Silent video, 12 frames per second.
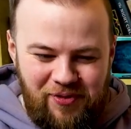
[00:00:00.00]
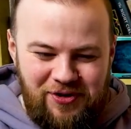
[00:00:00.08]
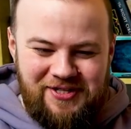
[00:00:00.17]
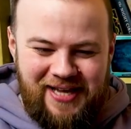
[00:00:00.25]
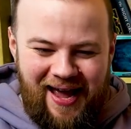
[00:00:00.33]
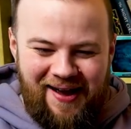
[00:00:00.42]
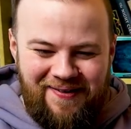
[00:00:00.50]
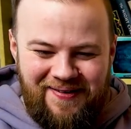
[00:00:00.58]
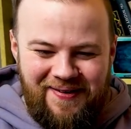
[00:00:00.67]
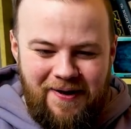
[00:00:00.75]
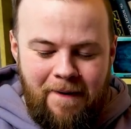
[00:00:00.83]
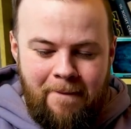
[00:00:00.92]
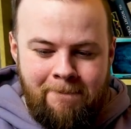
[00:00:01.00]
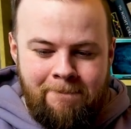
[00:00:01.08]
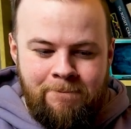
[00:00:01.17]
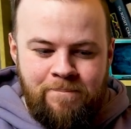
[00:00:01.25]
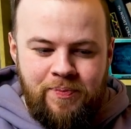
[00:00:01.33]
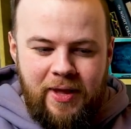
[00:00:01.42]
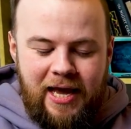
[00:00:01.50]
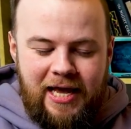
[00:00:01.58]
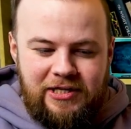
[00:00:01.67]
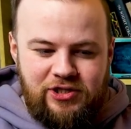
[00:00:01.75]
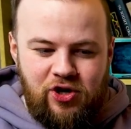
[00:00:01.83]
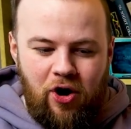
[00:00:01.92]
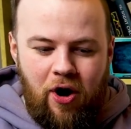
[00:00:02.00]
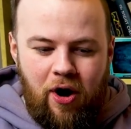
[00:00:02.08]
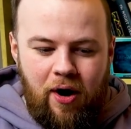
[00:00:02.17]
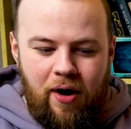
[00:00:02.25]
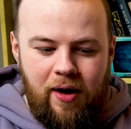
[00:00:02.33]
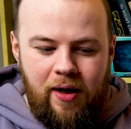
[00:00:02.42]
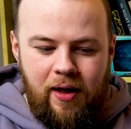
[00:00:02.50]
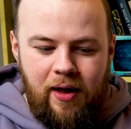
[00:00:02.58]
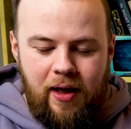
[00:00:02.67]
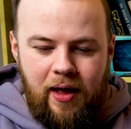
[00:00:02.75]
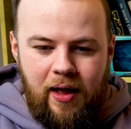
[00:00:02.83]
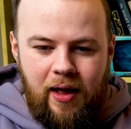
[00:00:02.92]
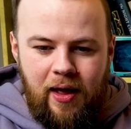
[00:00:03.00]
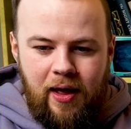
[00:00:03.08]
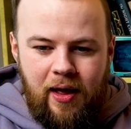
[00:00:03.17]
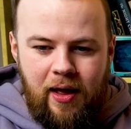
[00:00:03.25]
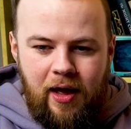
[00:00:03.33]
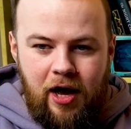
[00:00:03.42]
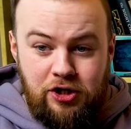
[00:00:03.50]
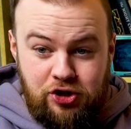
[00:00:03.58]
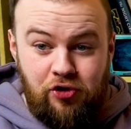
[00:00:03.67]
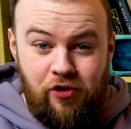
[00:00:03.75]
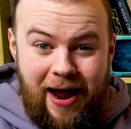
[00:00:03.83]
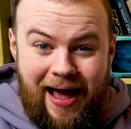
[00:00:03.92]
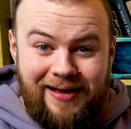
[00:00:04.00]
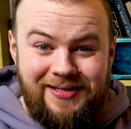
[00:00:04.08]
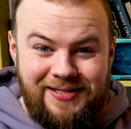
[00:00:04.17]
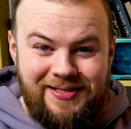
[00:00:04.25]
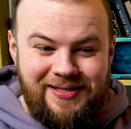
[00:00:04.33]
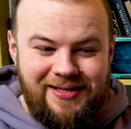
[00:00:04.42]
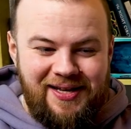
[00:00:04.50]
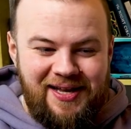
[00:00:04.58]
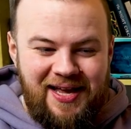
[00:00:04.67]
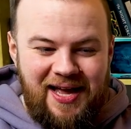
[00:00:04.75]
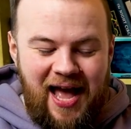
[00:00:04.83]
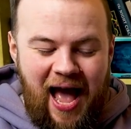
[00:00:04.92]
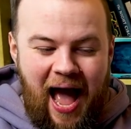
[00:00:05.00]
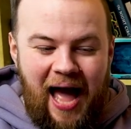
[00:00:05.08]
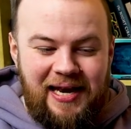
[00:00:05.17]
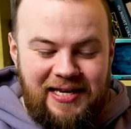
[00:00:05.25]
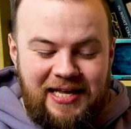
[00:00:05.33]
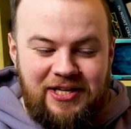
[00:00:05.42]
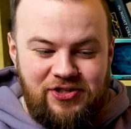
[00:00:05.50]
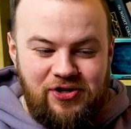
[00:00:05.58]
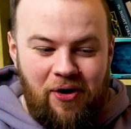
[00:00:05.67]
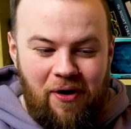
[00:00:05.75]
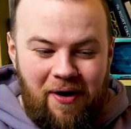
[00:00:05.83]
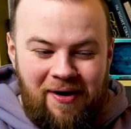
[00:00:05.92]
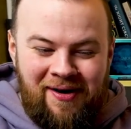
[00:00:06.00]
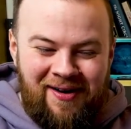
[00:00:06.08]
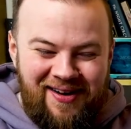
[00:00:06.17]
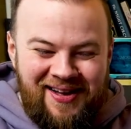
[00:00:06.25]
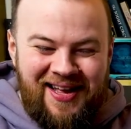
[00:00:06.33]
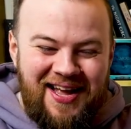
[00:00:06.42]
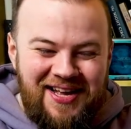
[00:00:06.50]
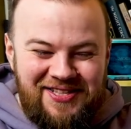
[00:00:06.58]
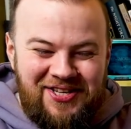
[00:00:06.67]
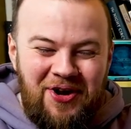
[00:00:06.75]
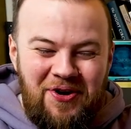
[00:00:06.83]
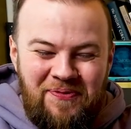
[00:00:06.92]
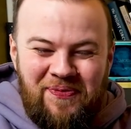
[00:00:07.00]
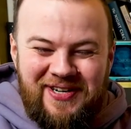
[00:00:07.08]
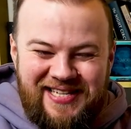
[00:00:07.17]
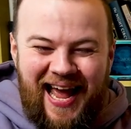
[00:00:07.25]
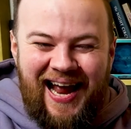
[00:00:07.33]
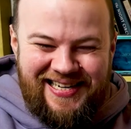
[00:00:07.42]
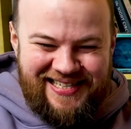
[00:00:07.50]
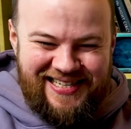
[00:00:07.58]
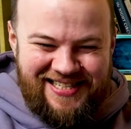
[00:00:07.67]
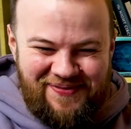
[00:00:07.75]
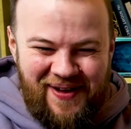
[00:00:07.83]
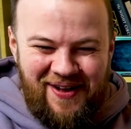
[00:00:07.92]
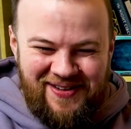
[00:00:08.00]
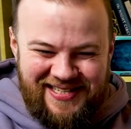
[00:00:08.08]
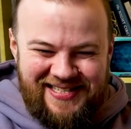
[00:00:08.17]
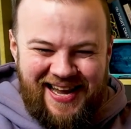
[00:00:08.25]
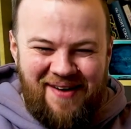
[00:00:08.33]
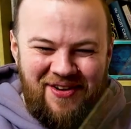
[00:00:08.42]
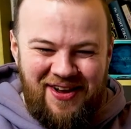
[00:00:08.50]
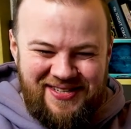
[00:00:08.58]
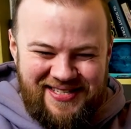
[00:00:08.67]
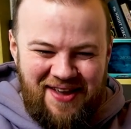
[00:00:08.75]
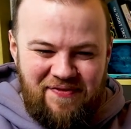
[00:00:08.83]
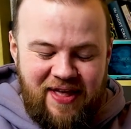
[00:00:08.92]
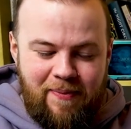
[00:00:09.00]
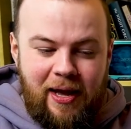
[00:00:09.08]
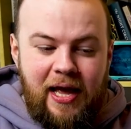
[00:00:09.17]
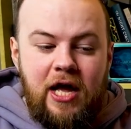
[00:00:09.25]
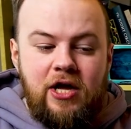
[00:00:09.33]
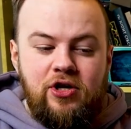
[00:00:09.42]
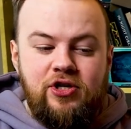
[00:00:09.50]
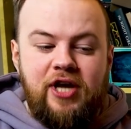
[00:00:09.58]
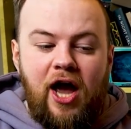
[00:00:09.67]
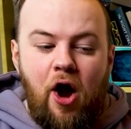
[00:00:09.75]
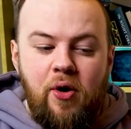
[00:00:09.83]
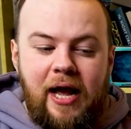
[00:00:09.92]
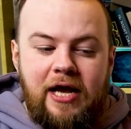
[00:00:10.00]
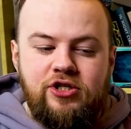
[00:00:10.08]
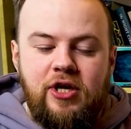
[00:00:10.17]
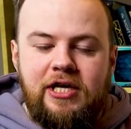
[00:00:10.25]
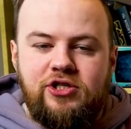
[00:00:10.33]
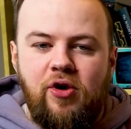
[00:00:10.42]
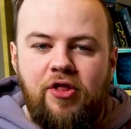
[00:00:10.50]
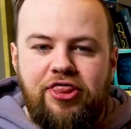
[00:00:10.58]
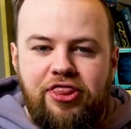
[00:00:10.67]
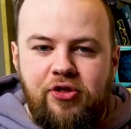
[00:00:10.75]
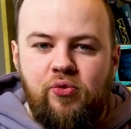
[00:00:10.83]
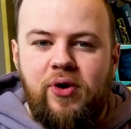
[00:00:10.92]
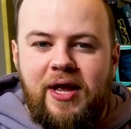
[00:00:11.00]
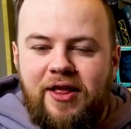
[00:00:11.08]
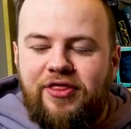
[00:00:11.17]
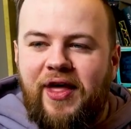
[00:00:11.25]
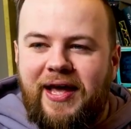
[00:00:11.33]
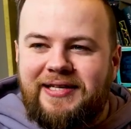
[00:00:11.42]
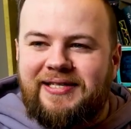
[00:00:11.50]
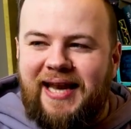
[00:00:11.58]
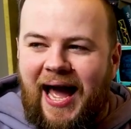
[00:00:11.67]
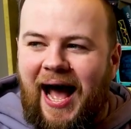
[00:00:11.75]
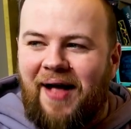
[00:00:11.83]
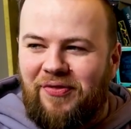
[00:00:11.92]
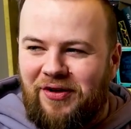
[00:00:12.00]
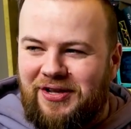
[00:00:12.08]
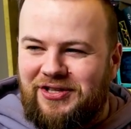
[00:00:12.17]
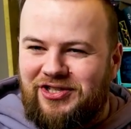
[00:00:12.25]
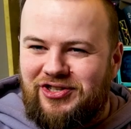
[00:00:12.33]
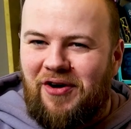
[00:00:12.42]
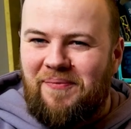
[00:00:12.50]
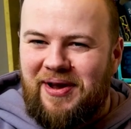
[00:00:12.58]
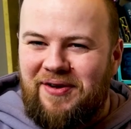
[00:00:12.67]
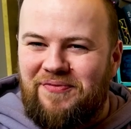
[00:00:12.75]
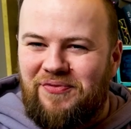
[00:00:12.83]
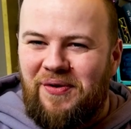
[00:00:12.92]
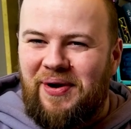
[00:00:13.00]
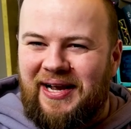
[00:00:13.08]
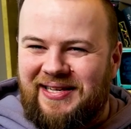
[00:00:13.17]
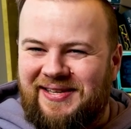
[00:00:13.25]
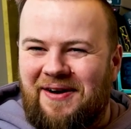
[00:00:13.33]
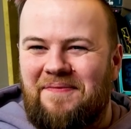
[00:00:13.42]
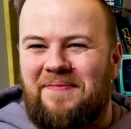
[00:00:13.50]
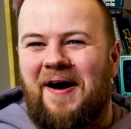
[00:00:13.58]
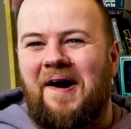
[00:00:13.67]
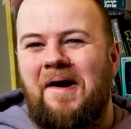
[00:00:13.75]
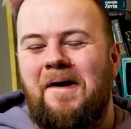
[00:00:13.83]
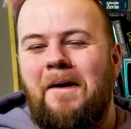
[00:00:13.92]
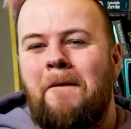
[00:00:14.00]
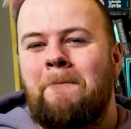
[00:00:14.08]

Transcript: Brood Scale, he's got a Duress, and he's got 2 protection spells in Tamiyo Safekeeping. So I was like, okay, so he's got 3 things in hand that can stop me ruining his combo.